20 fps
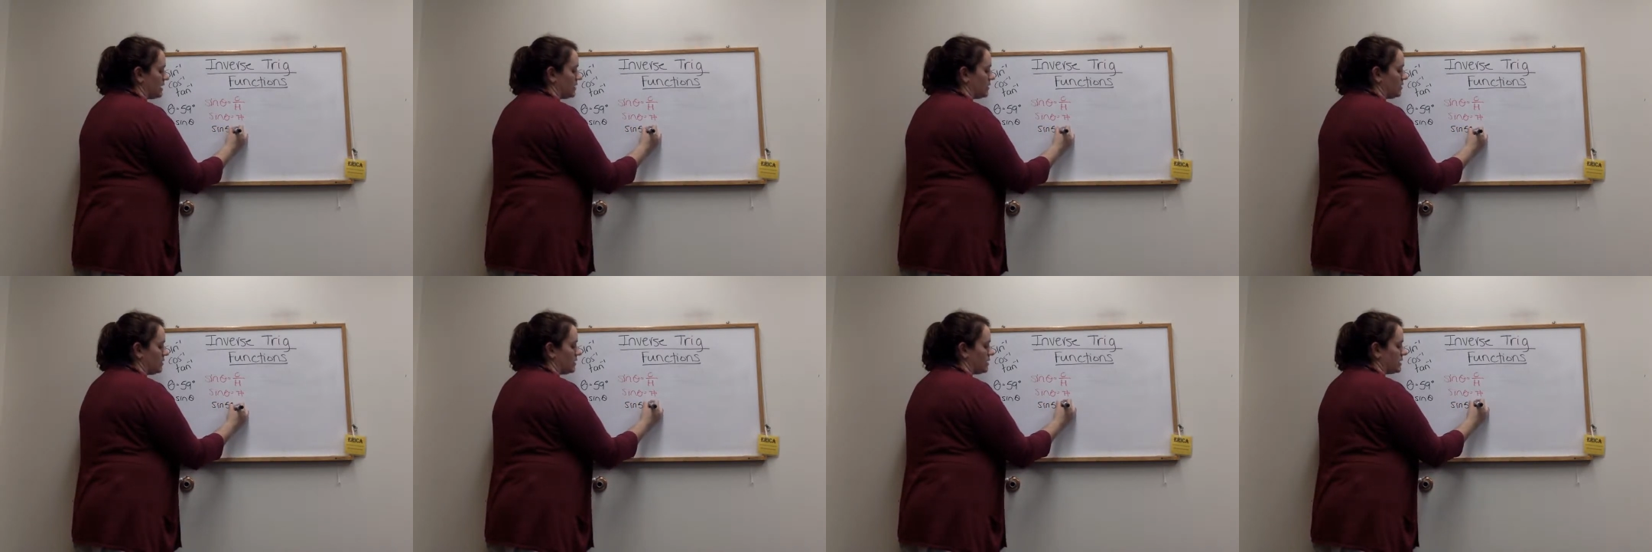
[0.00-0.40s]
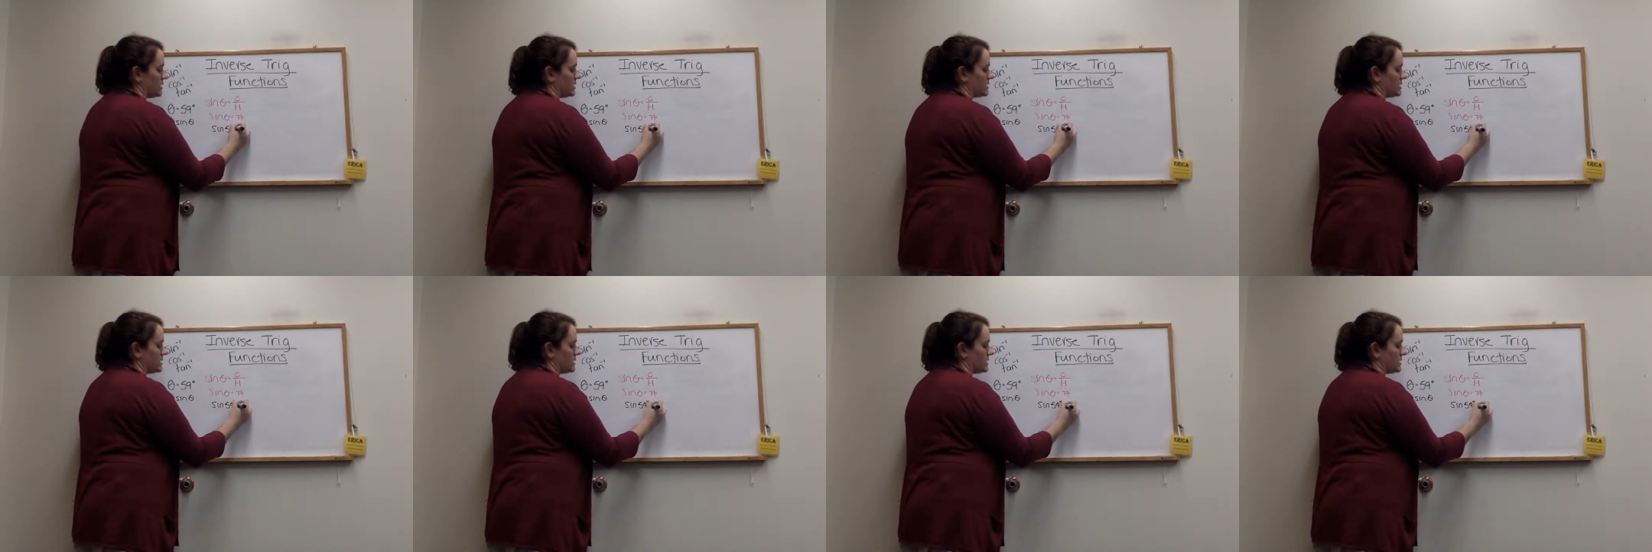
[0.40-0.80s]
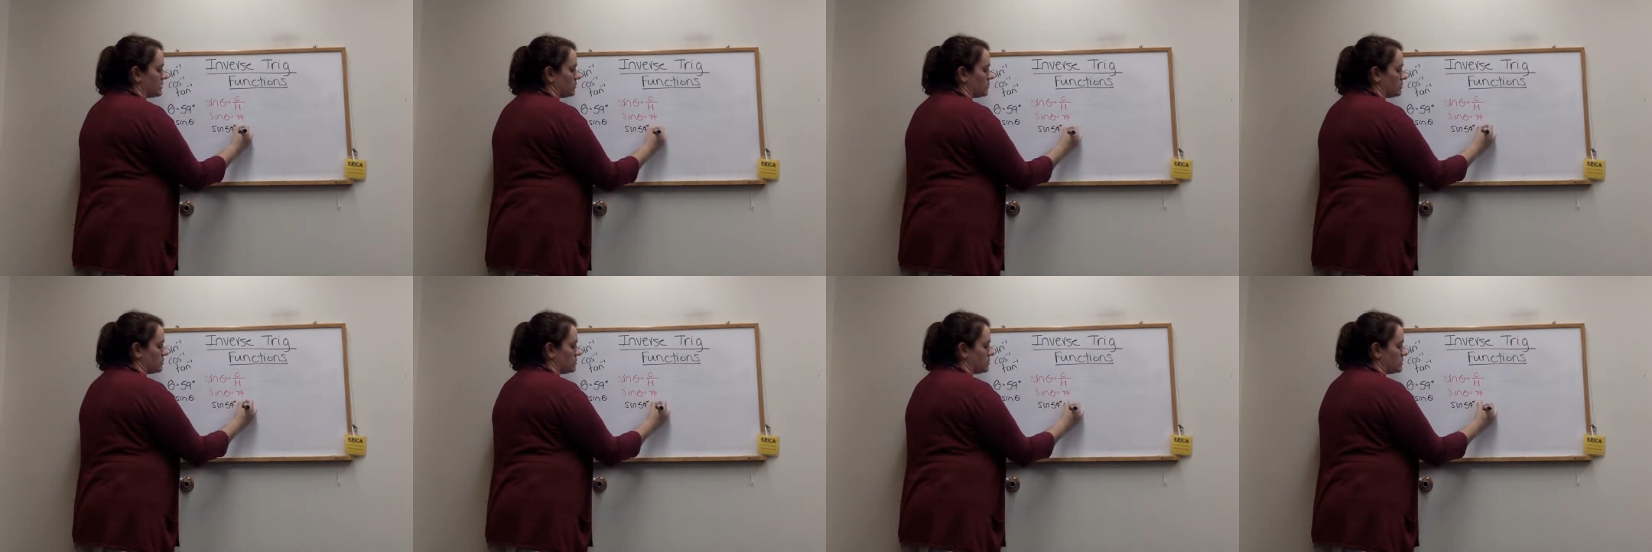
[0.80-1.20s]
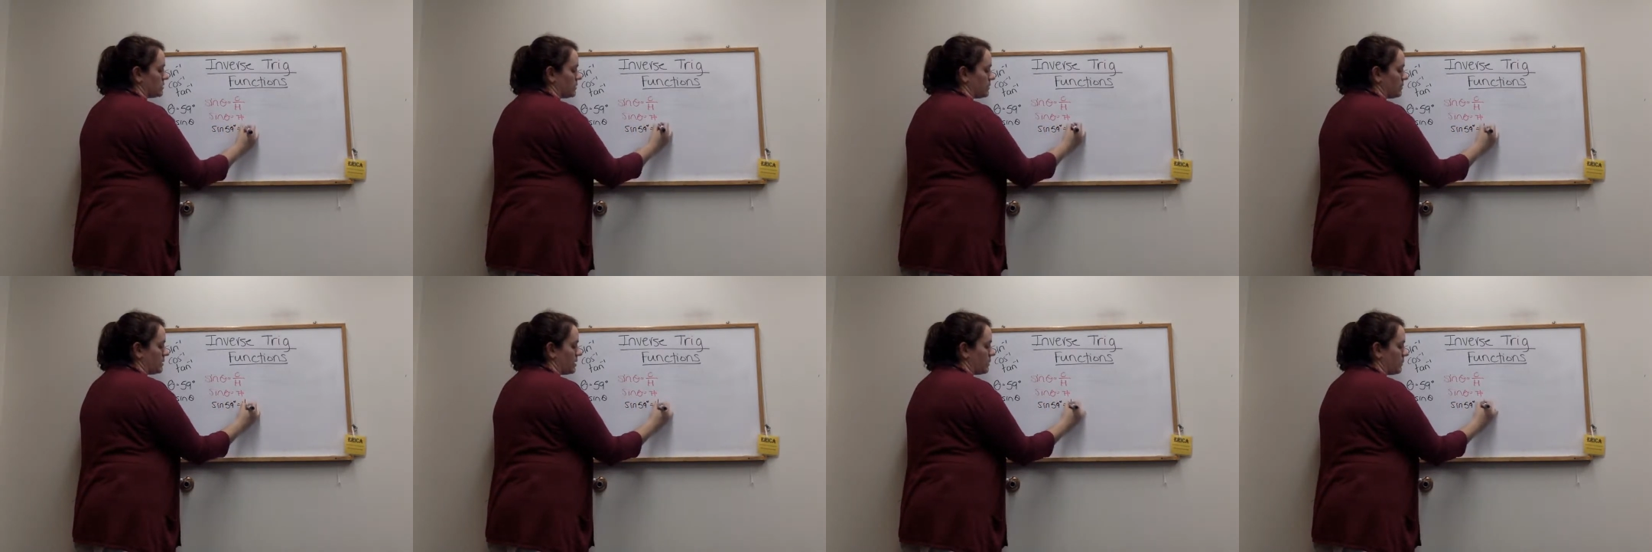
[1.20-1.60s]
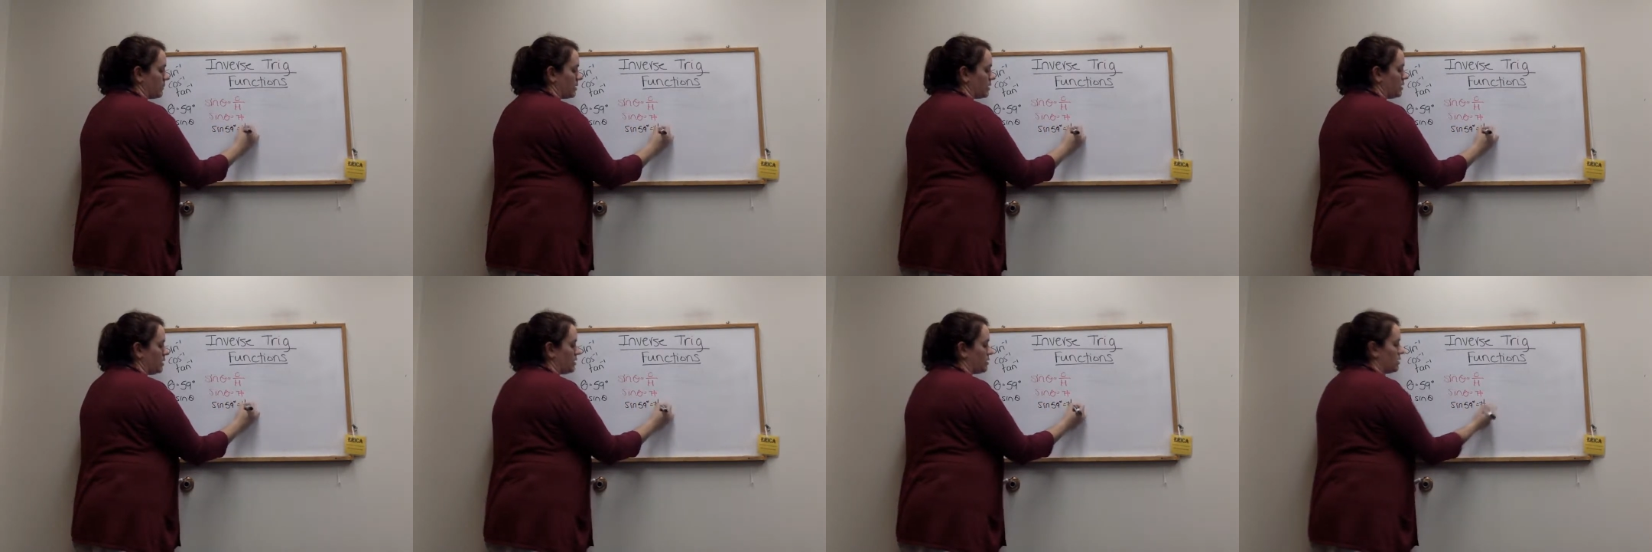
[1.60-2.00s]
degrees is equal to some
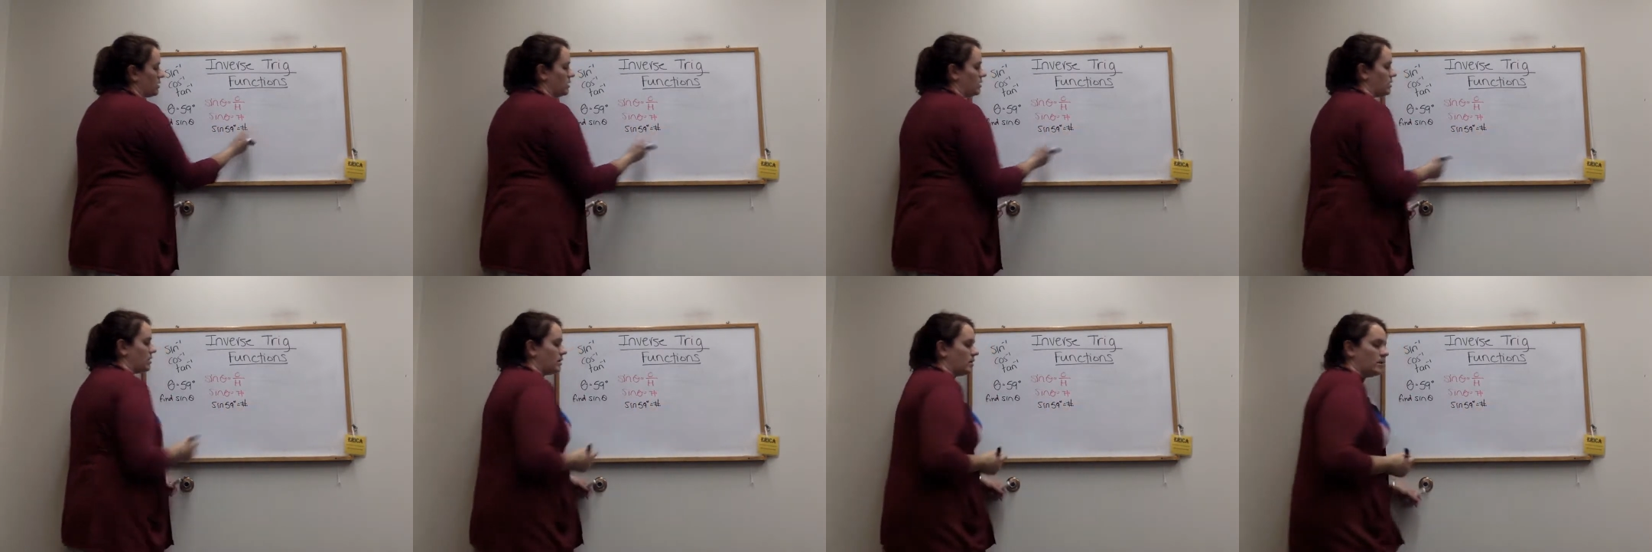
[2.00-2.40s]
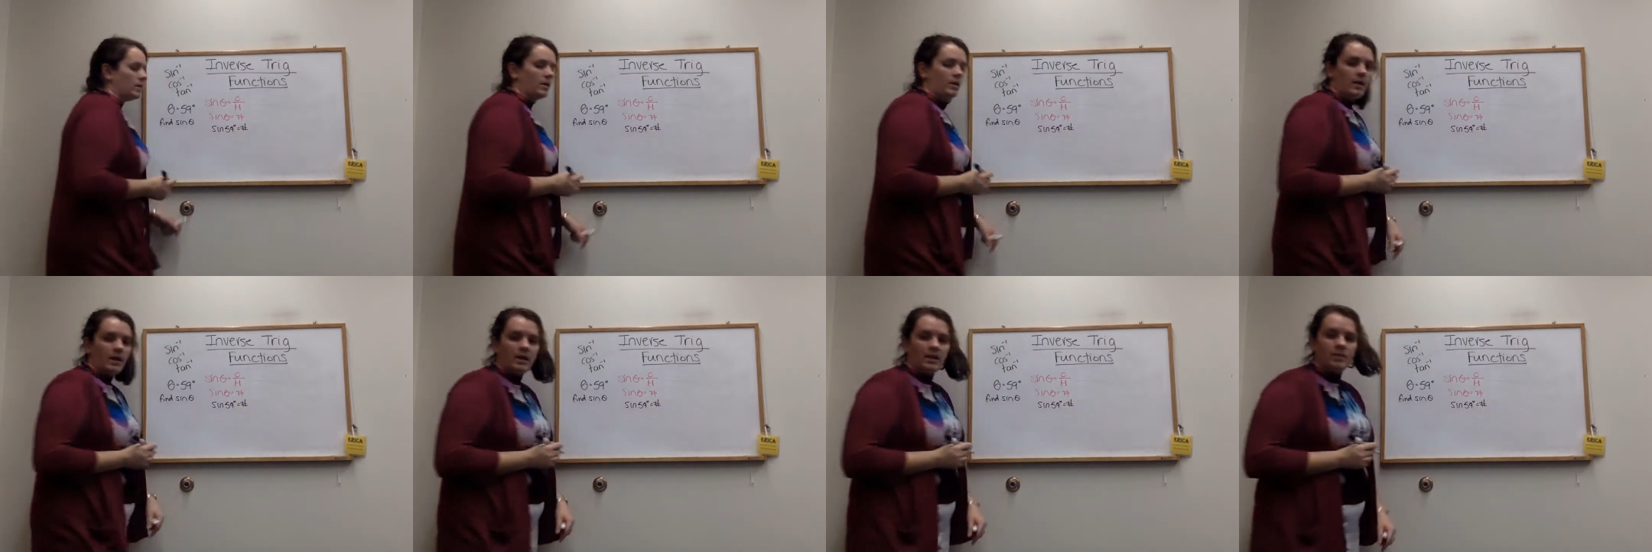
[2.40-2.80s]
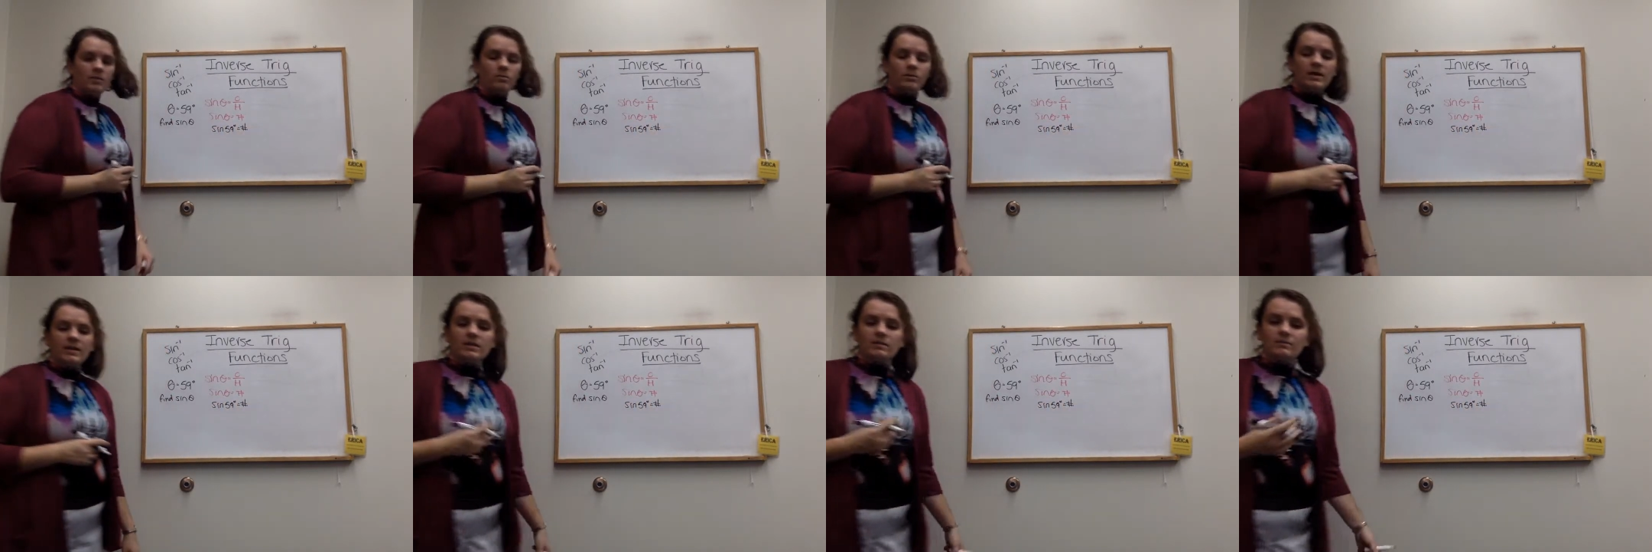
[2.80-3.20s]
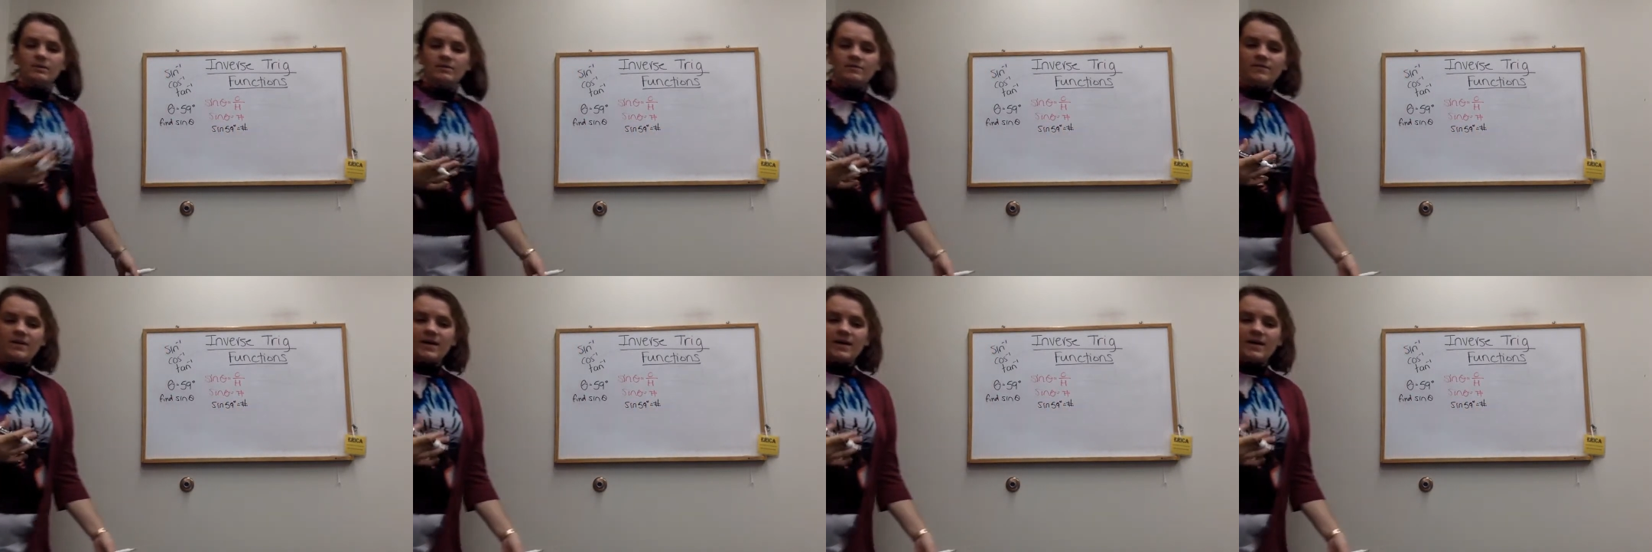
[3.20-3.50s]
number. And the way that we